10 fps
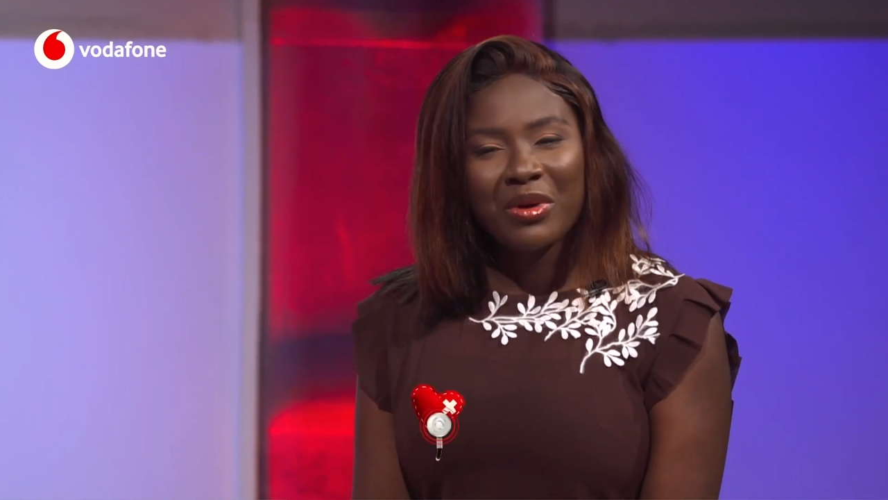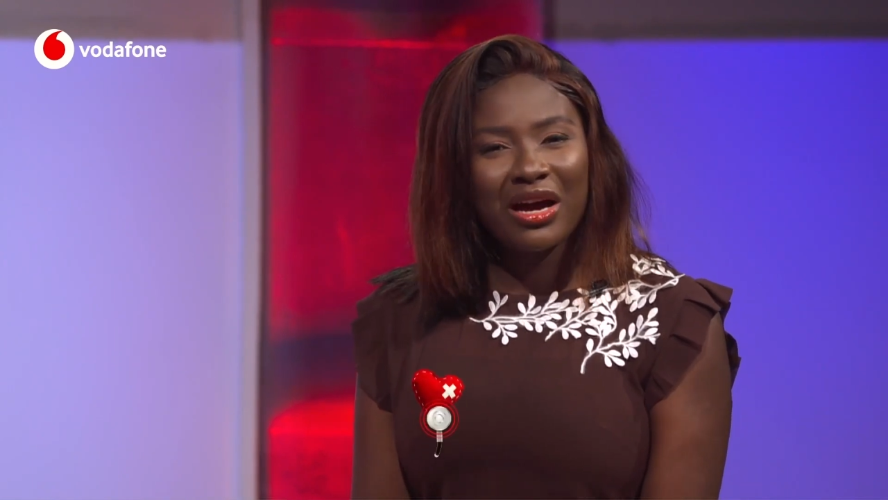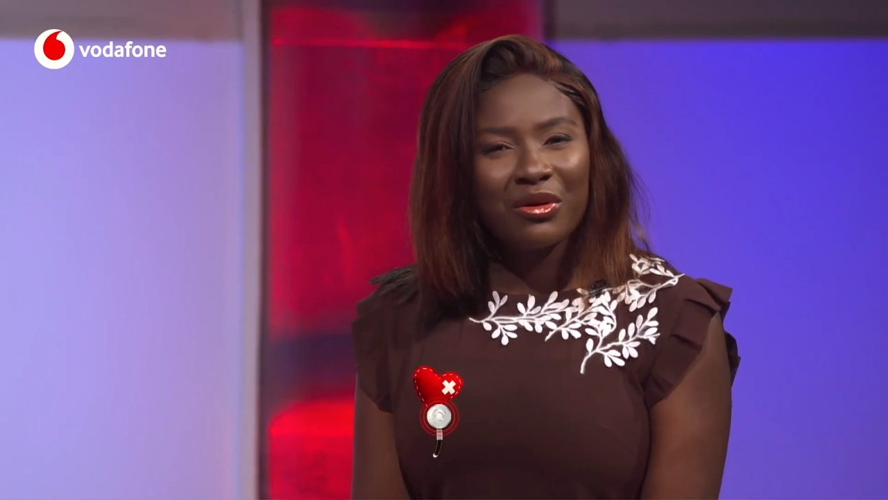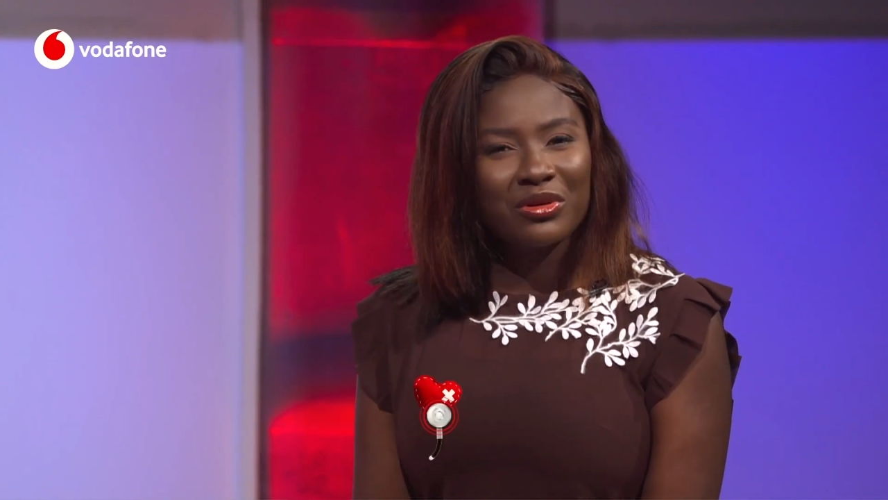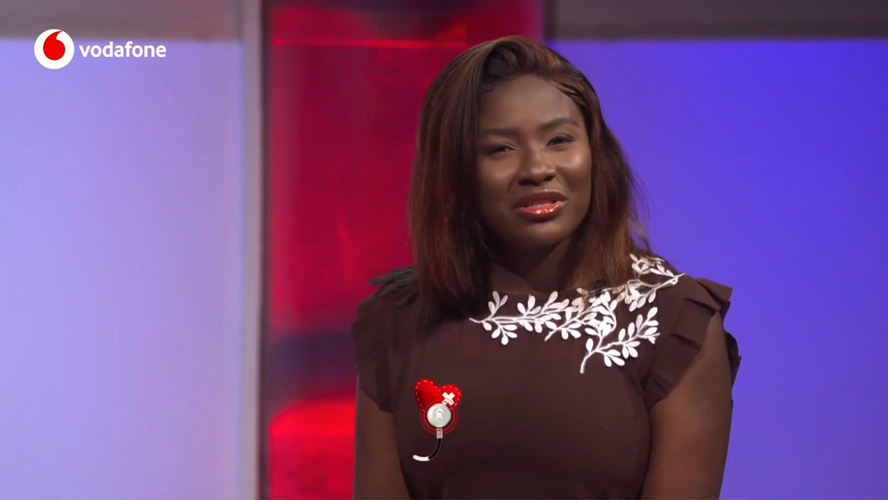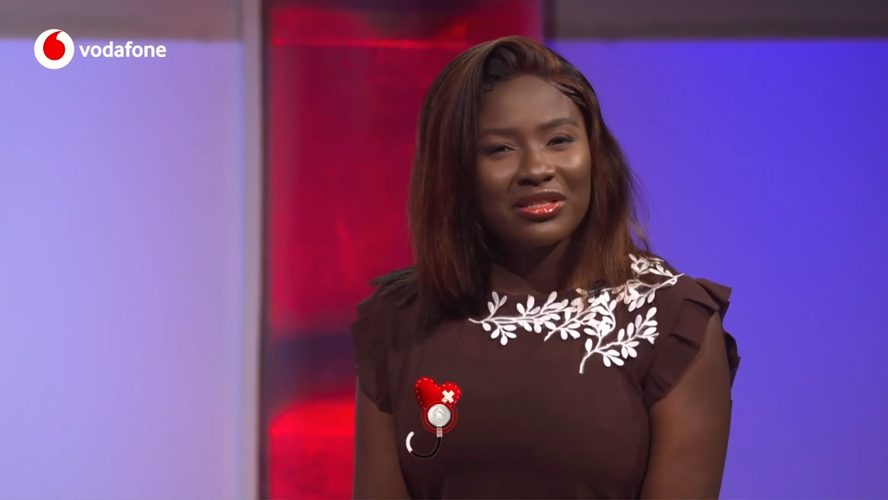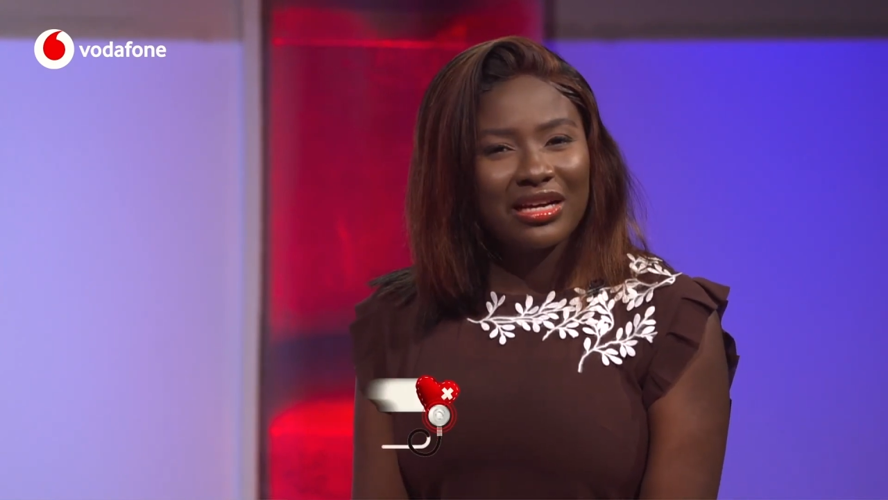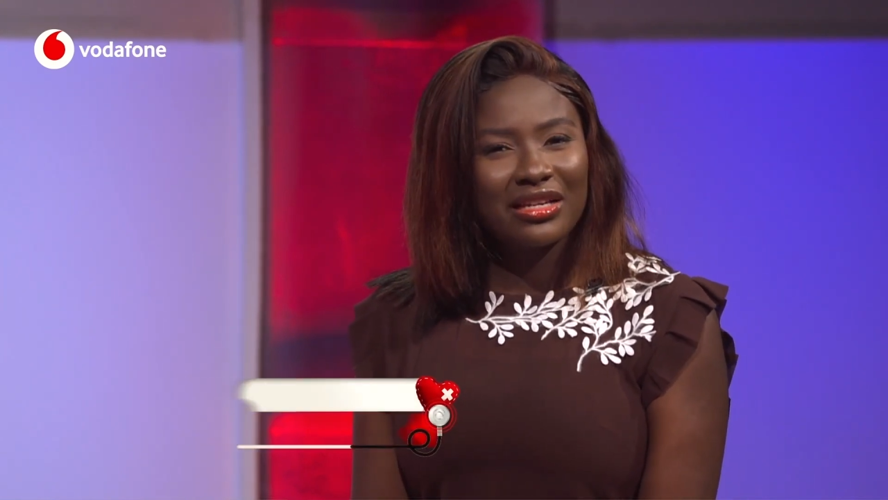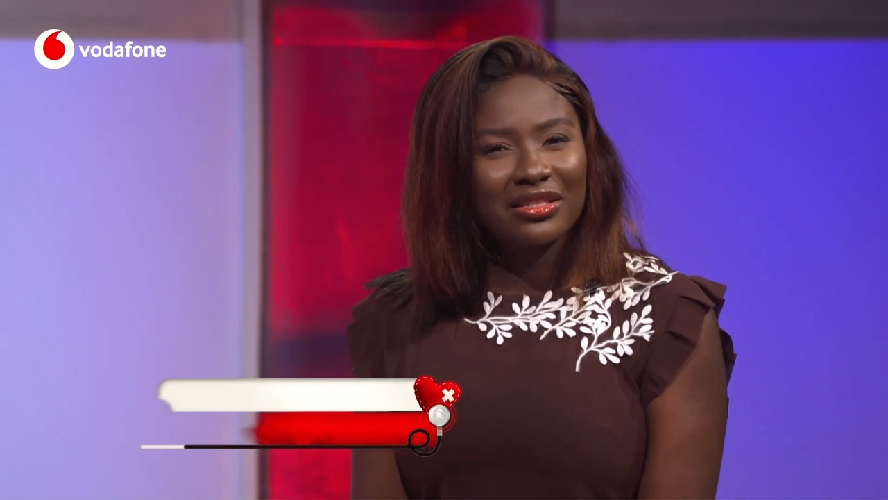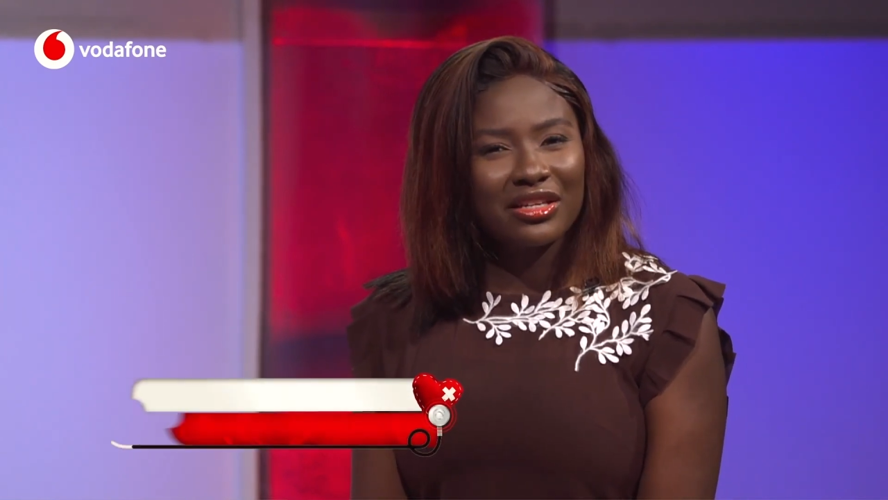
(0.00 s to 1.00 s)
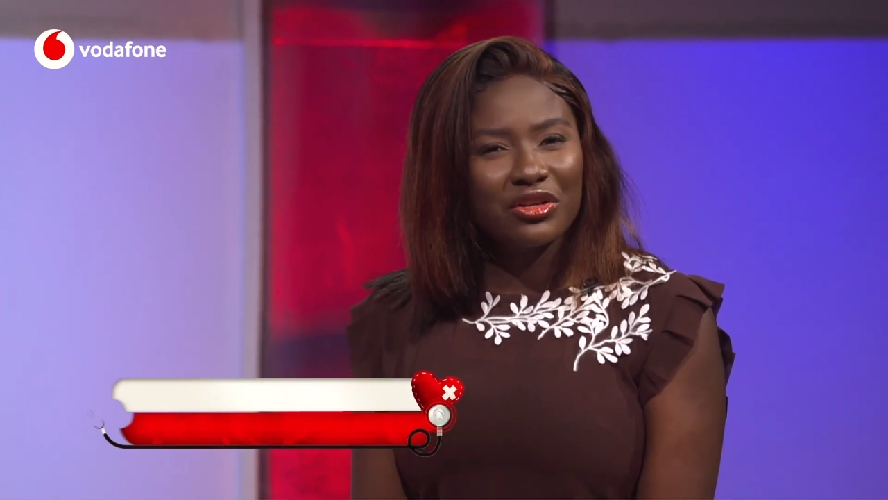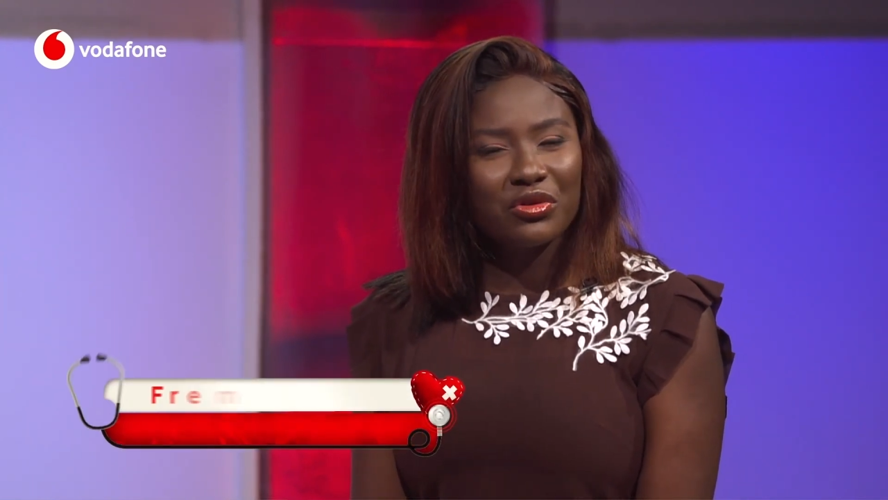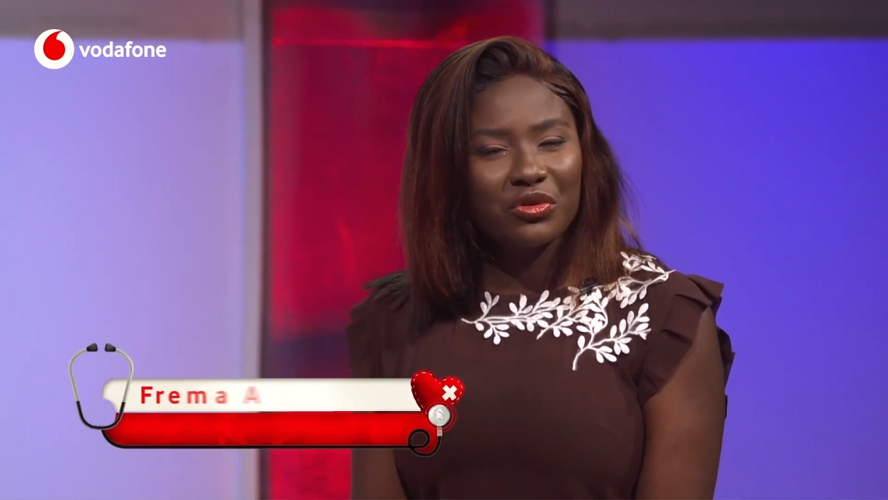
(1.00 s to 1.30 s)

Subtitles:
I was asking you